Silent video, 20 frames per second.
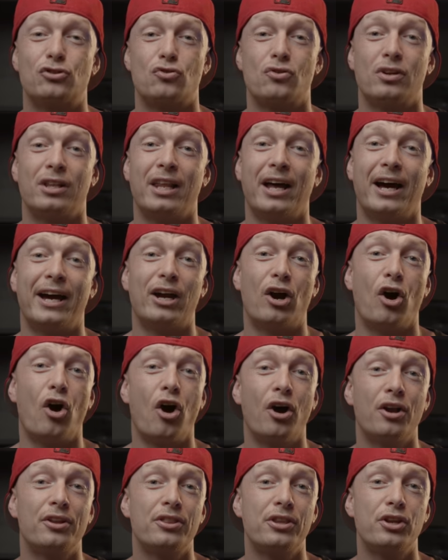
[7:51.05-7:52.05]
rely
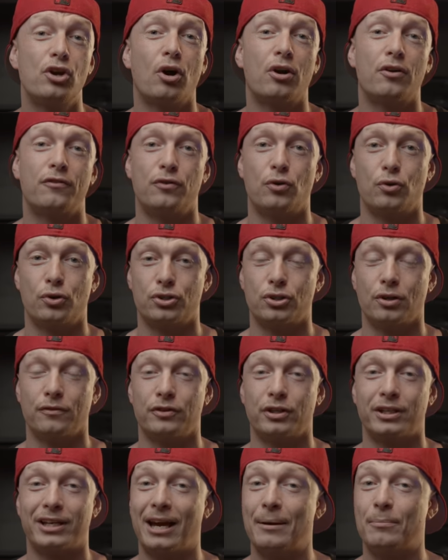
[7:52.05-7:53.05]
on the autofocus of
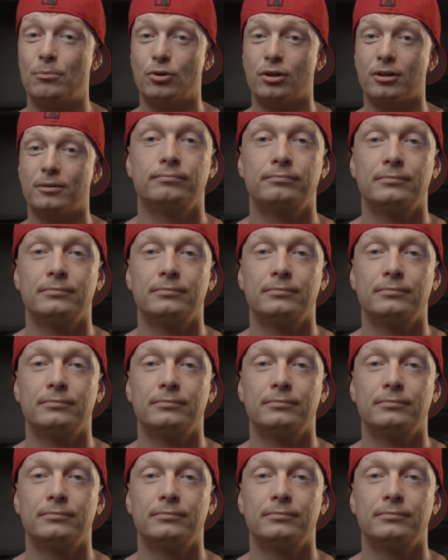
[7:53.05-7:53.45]
your camera.